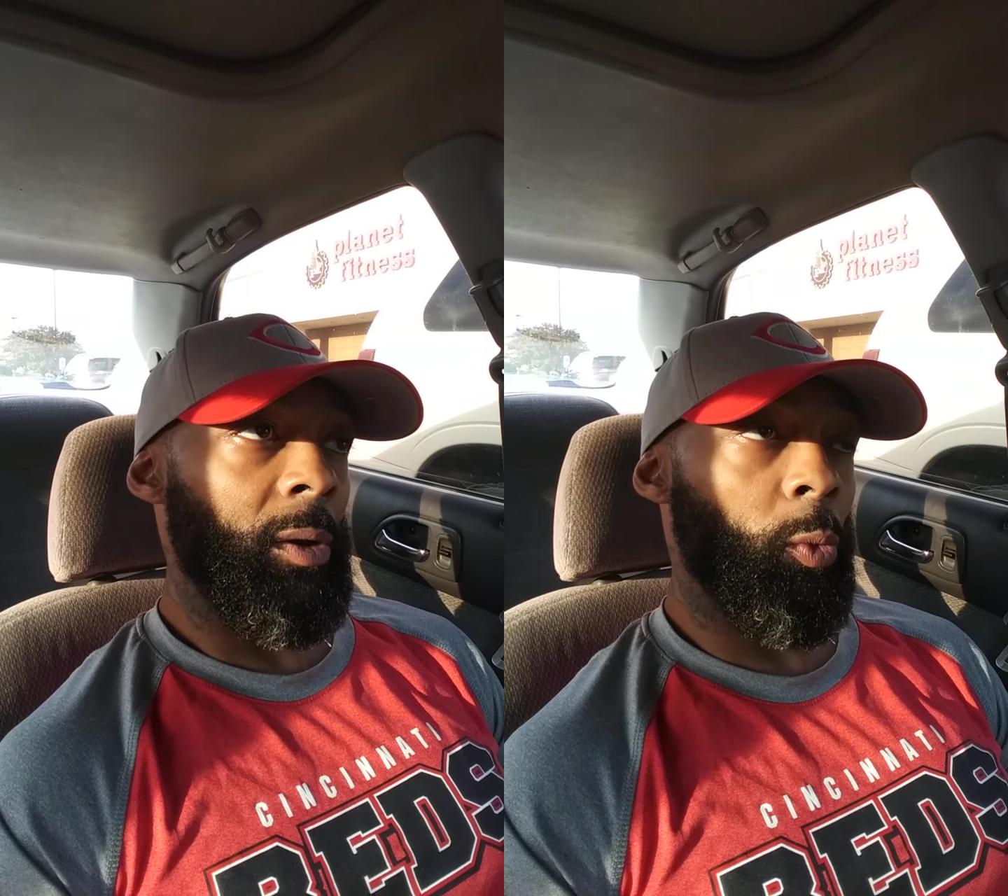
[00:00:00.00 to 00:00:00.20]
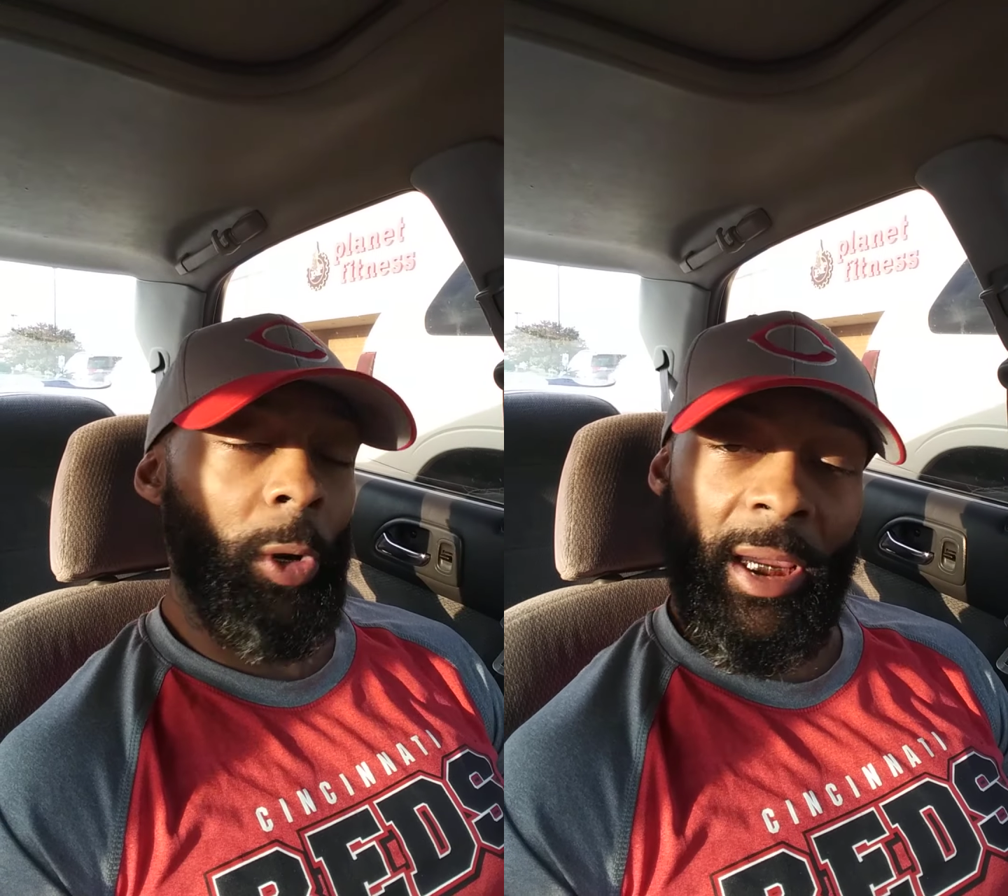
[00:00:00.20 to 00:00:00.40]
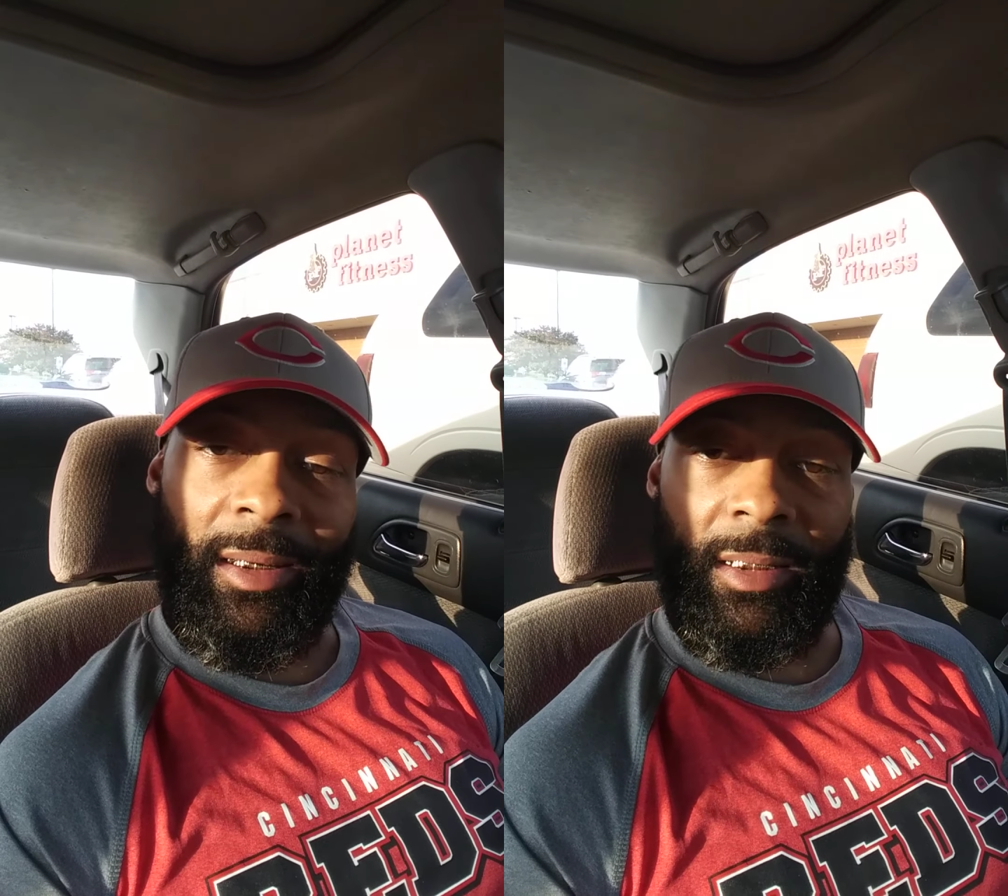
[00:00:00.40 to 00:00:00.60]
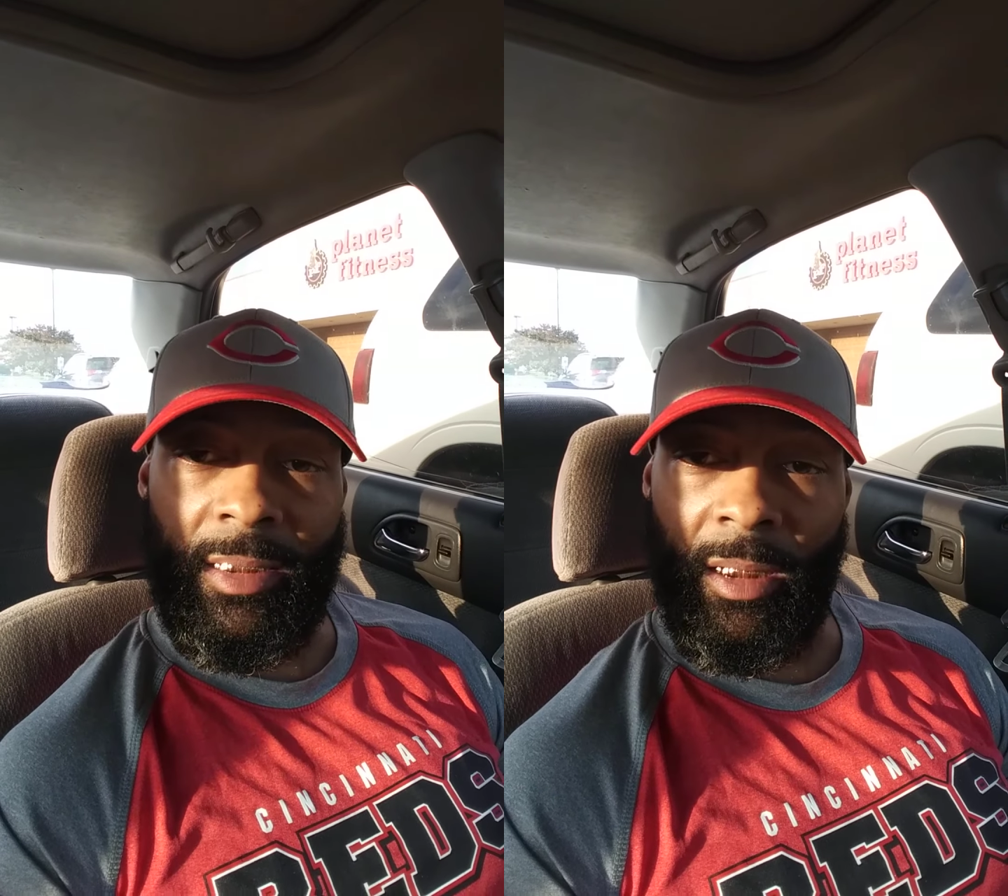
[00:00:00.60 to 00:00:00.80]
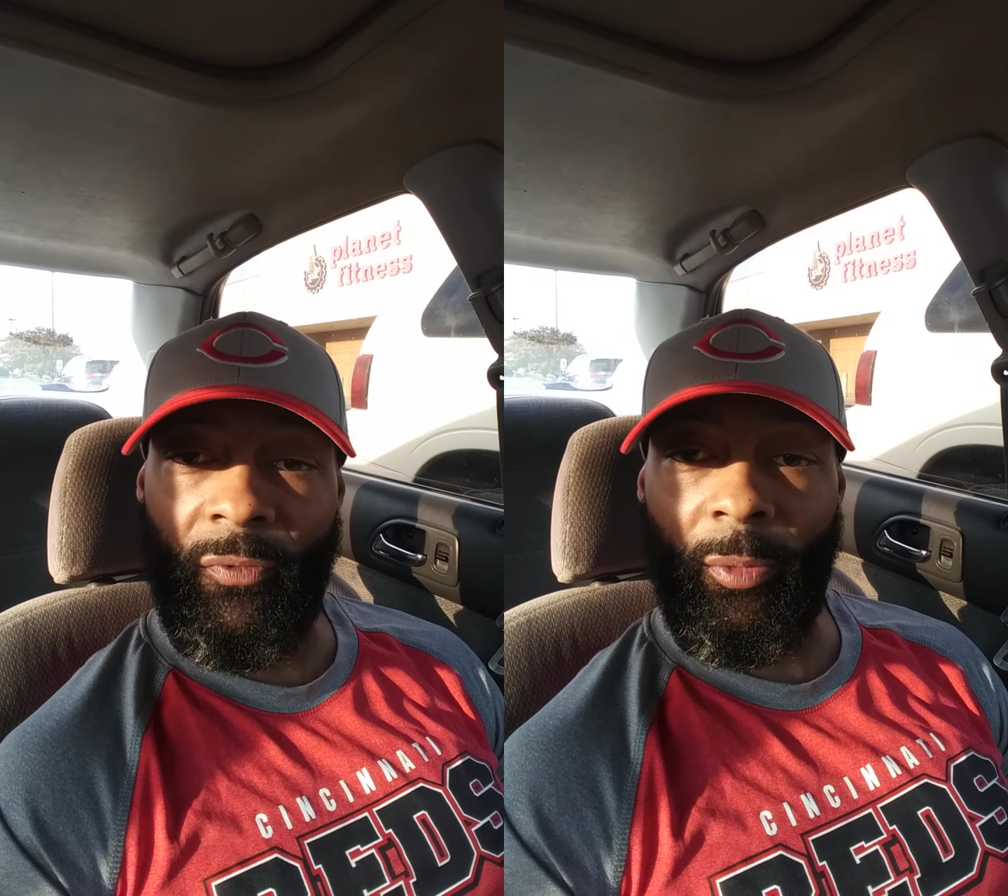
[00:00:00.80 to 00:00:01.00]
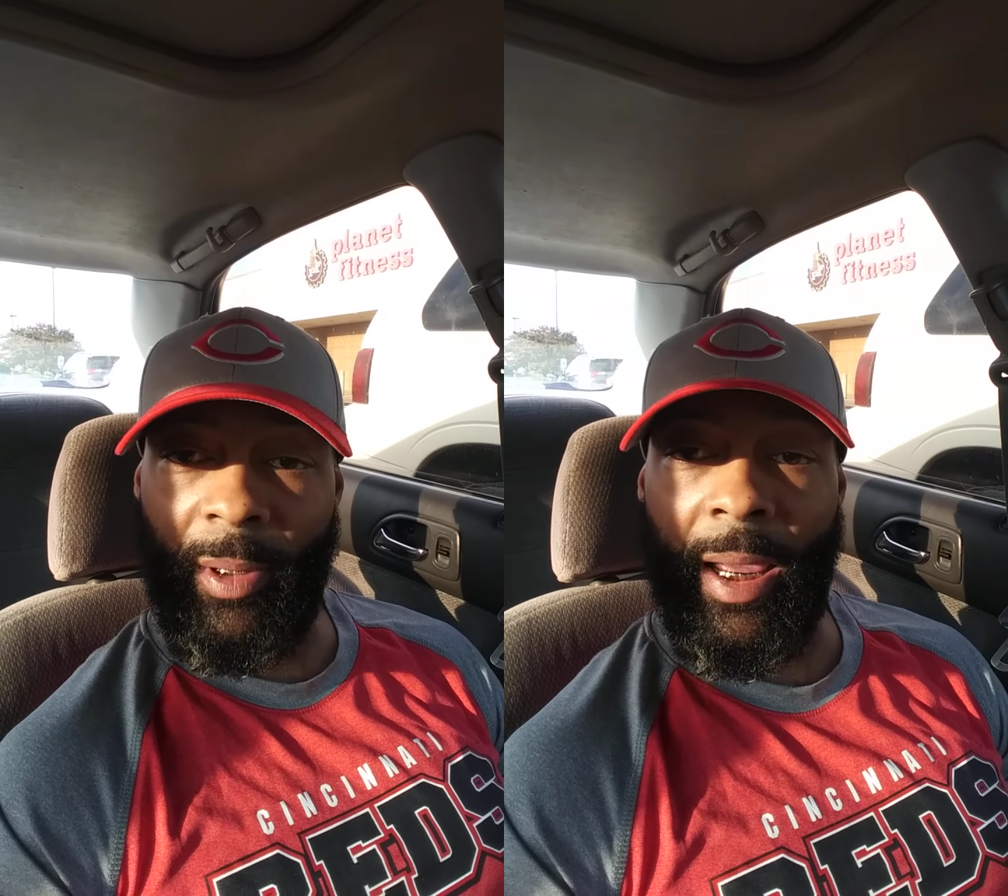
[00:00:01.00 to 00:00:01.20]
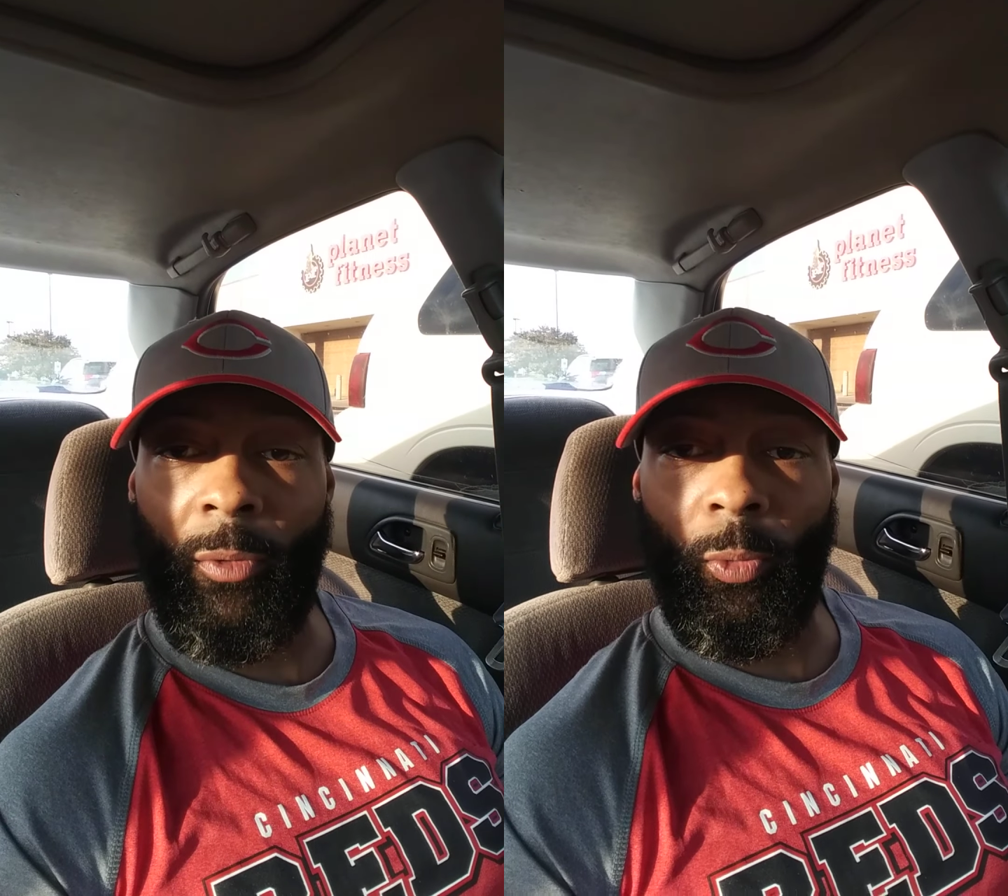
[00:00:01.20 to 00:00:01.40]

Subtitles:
We descend from that